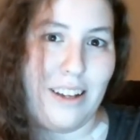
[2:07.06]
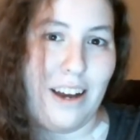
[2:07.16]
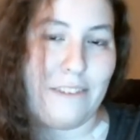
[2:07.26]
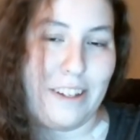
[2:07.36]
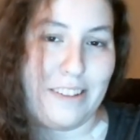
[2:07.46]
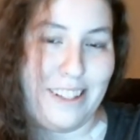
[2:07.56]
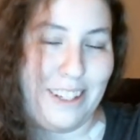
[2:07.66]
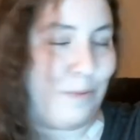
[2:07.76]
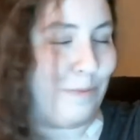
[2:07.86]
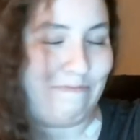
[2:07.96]

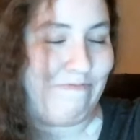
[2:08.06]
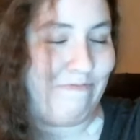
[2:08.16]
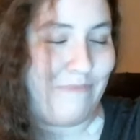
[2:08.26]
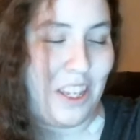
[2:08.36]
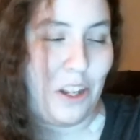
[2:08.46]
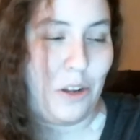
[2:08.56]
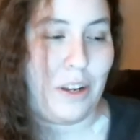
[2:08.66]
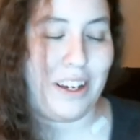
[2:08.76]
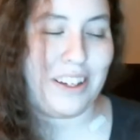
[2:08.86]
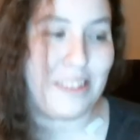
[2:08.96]
Obviously, no
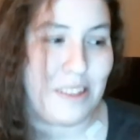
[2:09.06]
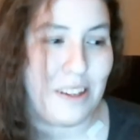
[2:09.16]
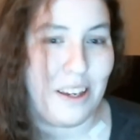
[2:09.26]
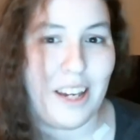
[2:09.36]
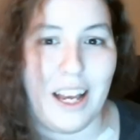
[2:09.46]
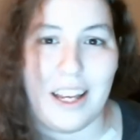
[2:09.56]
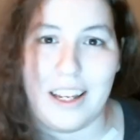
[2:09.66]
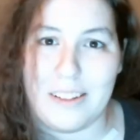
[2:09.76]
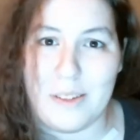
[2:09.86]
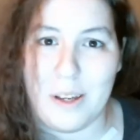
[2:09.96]
dice.
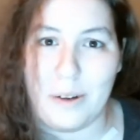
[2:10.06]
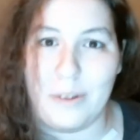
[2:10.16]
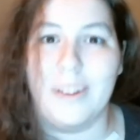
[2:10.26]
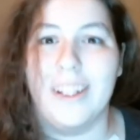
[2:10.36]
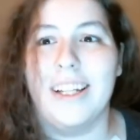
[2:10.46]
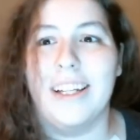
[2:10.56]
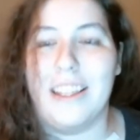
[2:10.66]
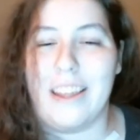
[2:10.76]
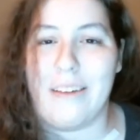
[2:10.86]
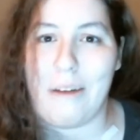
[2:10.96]
So
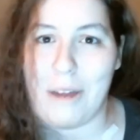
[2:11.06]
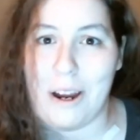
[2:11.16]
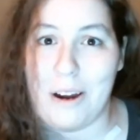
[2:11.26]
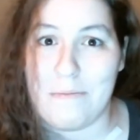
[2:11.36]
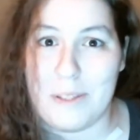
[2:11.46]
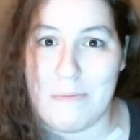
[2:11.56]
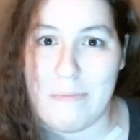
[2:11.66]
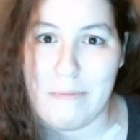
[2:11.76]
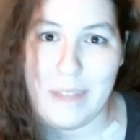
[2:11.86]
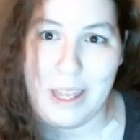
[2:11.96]
they wrapped my arms
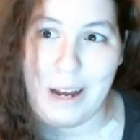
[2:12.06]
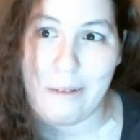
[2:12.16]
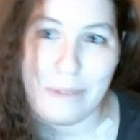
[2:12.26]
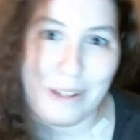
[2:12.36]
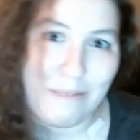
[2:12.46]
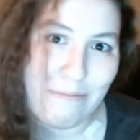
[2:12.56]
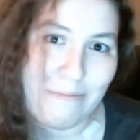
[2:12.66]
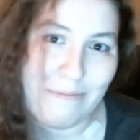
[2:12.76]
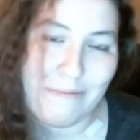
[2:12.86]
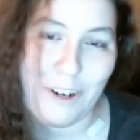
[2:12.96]
up in
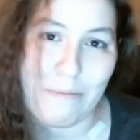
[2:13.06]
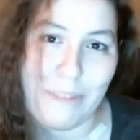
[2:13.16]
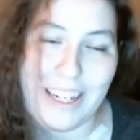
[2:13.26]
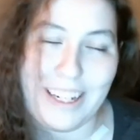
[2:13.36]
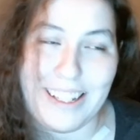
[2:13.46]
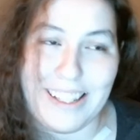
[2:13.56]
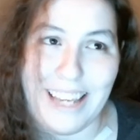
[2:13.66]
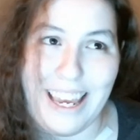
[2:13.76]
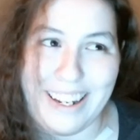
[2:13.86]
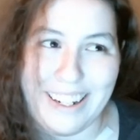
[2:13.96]
warm blankets
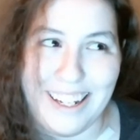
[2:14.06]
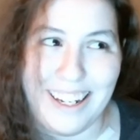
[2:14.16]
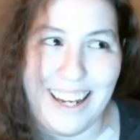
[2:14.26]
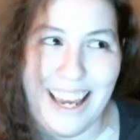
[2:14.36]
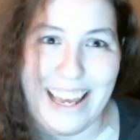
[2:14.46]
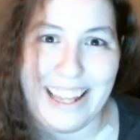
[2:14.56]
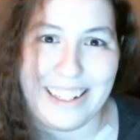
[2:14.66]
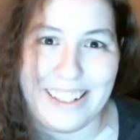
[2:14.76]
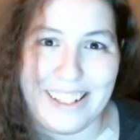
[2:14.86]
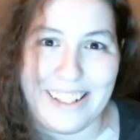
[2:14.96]
again,
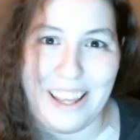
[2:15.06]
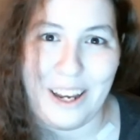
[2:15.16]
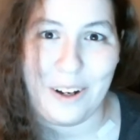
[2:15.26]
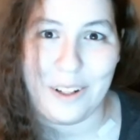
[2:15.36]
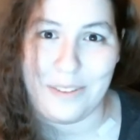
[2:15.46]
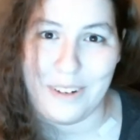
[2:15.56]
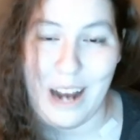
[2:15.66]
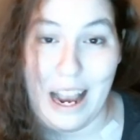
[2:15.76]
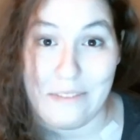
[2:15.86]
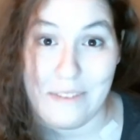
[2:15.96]
and they called for
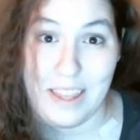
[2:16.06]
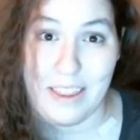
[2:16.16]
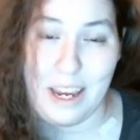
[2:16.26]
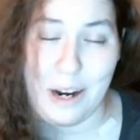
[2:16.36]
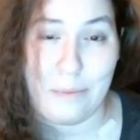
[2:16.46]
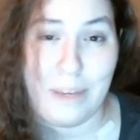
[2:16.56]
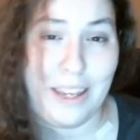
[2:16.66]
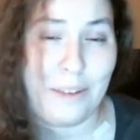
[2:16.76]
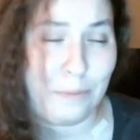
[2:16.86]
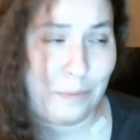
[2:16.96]
IV
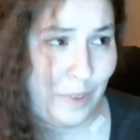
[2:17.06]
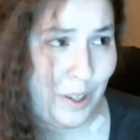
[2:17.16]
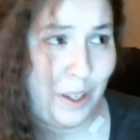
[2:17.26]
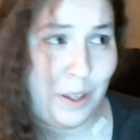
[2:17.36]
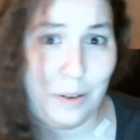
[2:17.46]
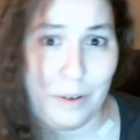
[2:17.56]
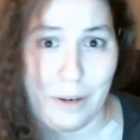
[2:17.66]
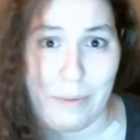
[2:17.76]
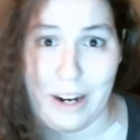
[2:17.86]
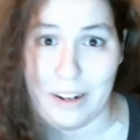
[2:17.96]
therapy, who are
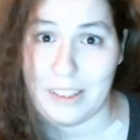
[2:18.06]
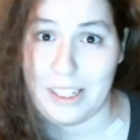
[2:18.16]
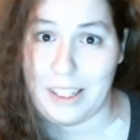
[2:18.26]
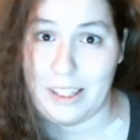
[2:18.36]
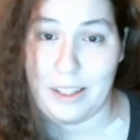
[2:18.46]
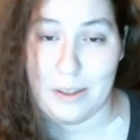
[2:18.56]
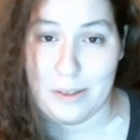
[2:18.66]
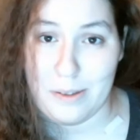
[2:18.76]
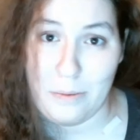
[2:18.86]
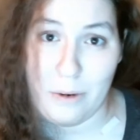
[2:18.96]
apparently like the
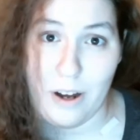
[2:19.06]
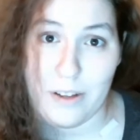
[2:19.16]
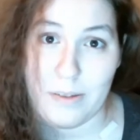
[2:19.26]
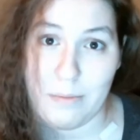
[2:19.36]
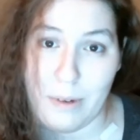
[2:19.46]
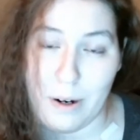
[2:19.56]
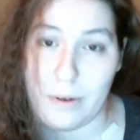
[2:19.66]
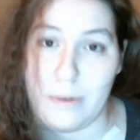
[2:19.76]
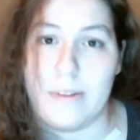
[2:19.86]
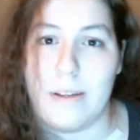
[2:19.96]
super awesome
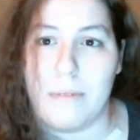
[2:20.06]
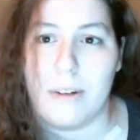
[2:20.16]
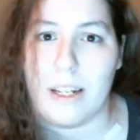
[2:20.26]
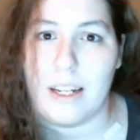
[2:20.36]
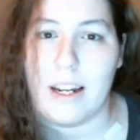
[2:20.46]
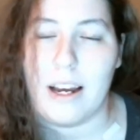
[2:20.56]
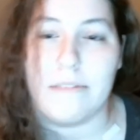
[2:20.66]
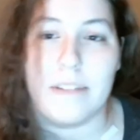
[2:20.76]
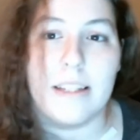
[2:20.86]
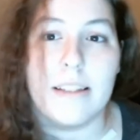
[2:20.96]
pros at putting in
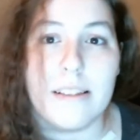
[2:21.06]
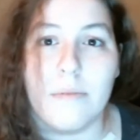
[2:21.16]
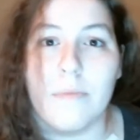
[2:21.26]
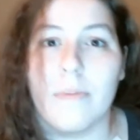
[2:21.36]
IVs.